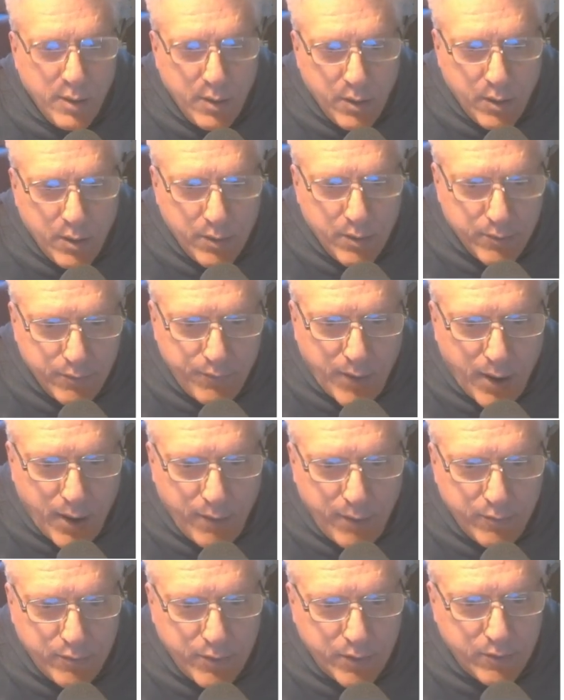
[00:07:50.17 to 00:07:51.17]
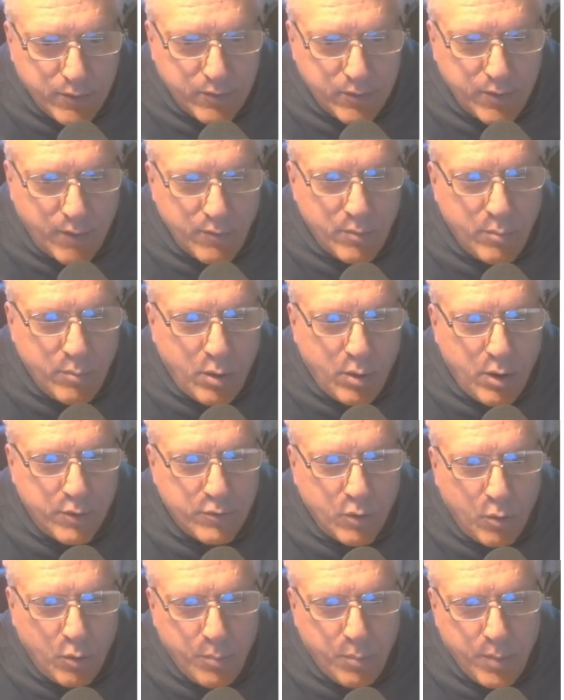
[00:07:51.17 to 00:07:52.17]
5, 6, 7 balls
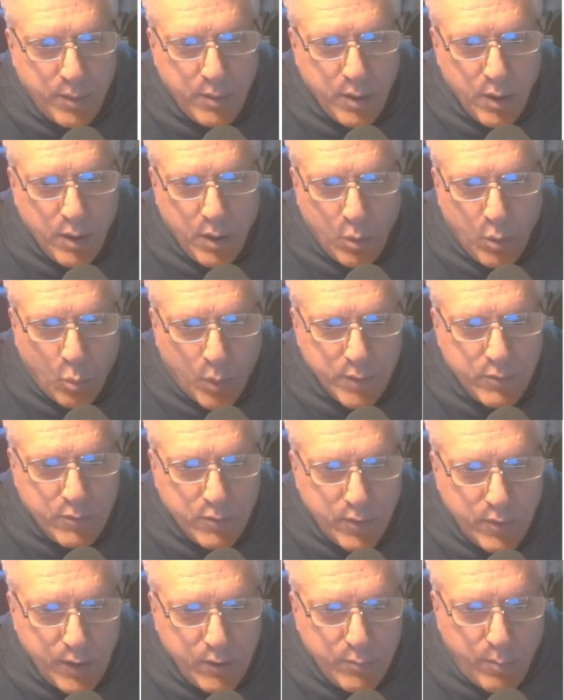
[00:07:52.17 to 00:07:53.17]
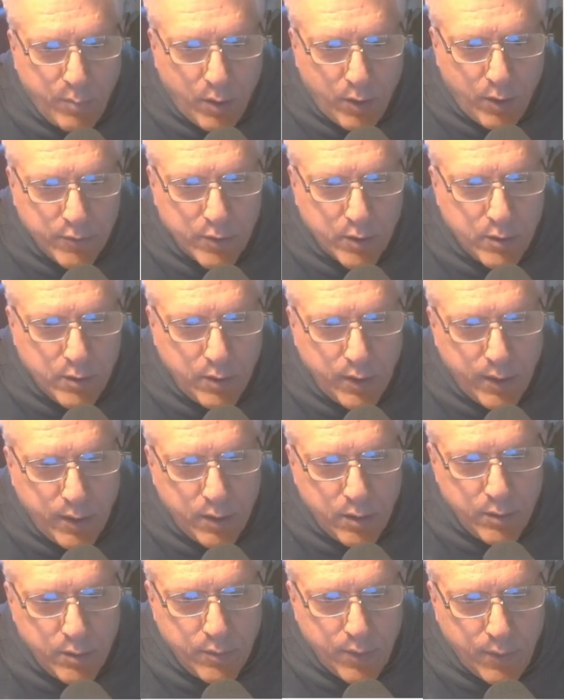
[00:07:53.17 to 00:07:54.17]
open. Once these balls are
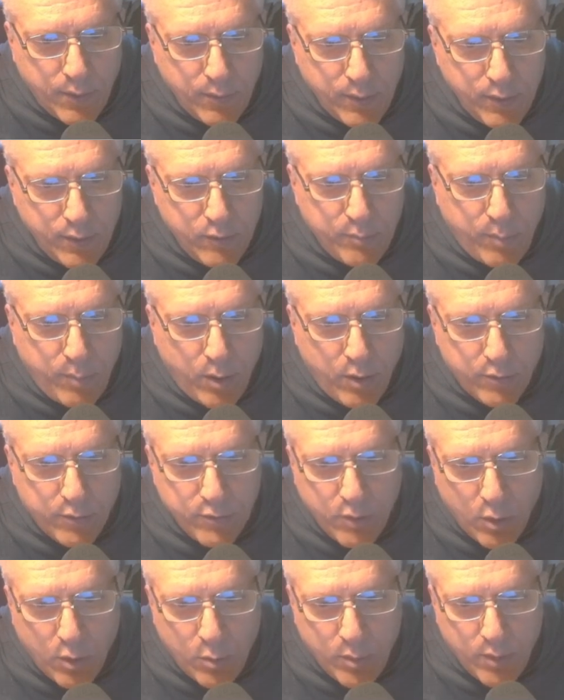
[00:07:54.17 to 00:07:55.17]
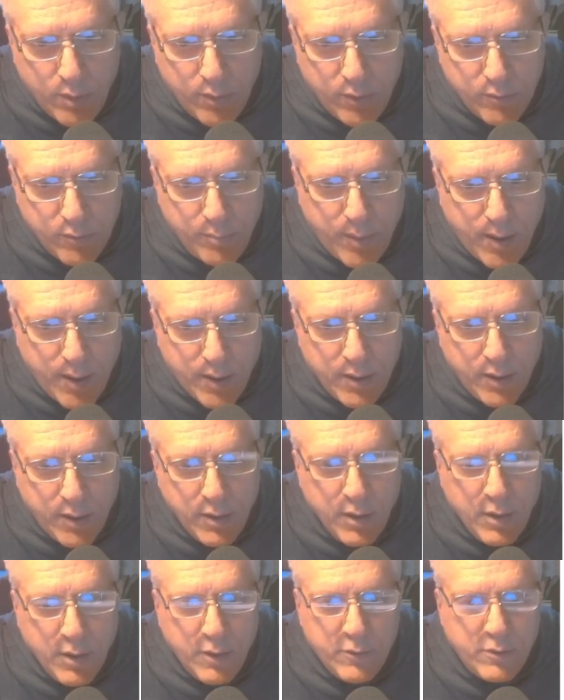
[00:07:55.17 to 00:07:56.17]
cleared, then these balls go into this pocket.
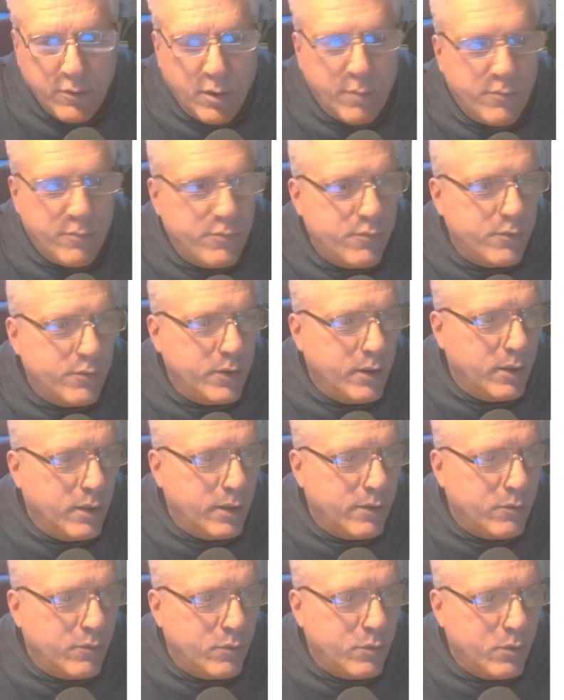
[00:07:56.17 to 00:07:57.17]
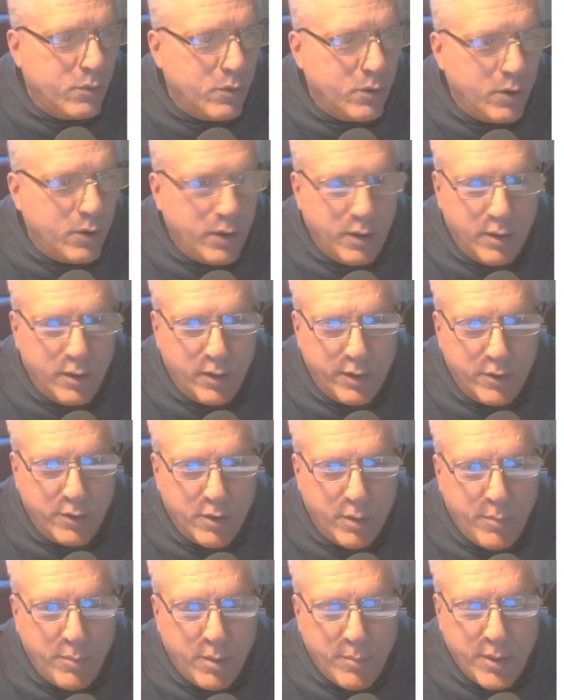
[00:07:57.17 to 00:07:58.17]
So I'm feeling really good
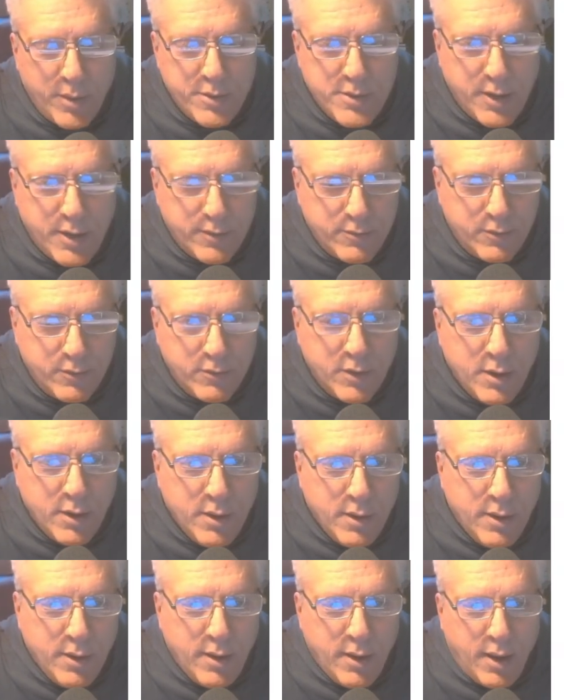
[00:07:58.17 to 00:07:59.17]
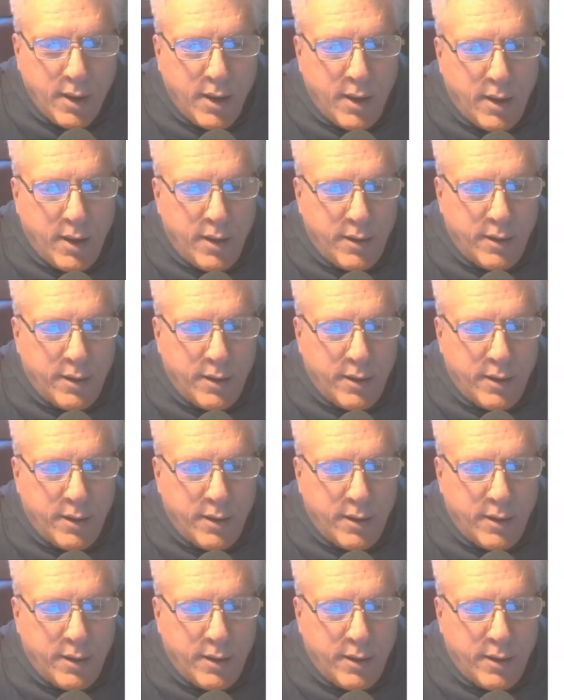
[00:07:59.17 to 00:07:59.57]
about my chances. And